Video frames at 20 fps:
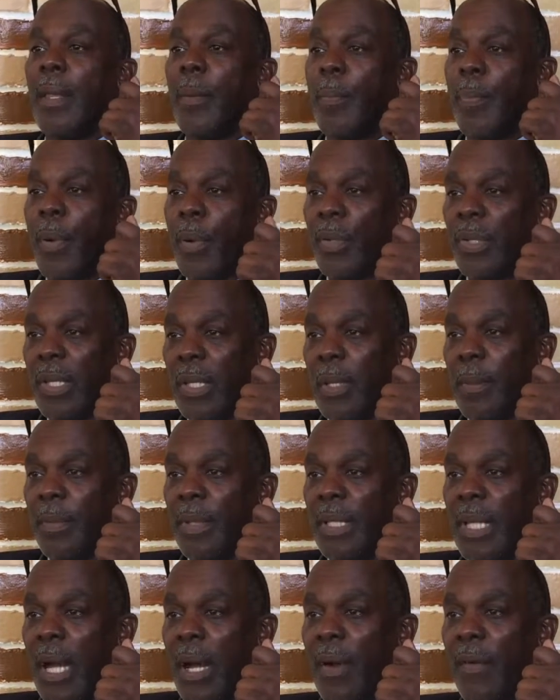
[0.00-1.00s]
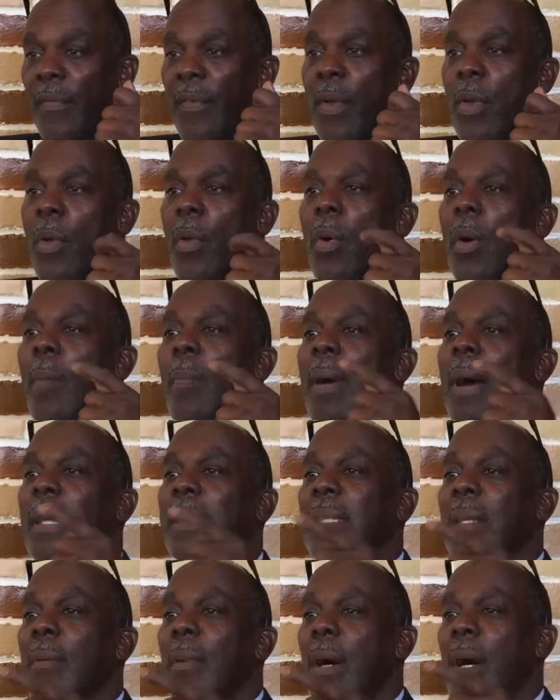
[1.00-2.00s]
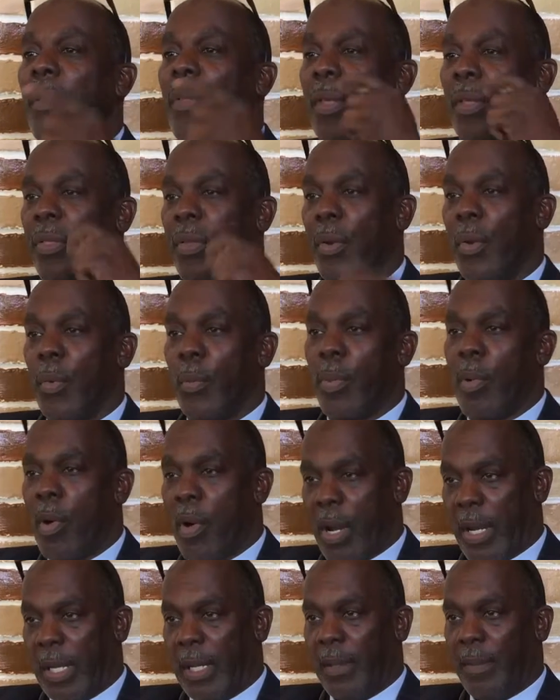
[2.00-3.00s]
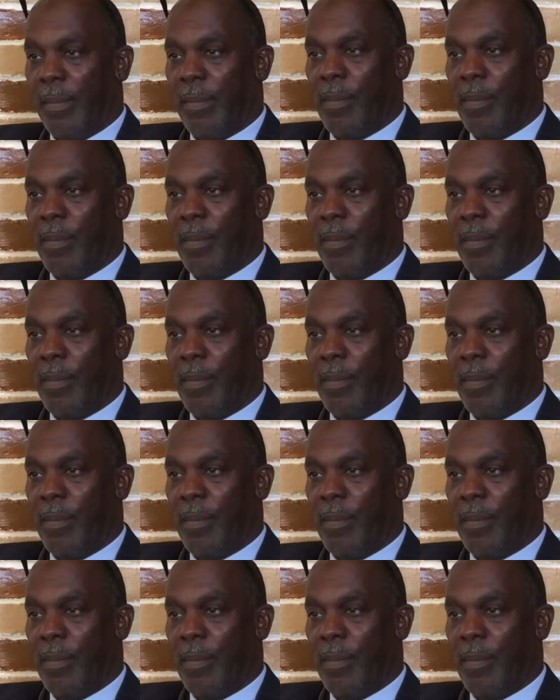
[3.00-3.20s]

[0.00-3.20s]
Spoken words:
the person himself or by some other third party.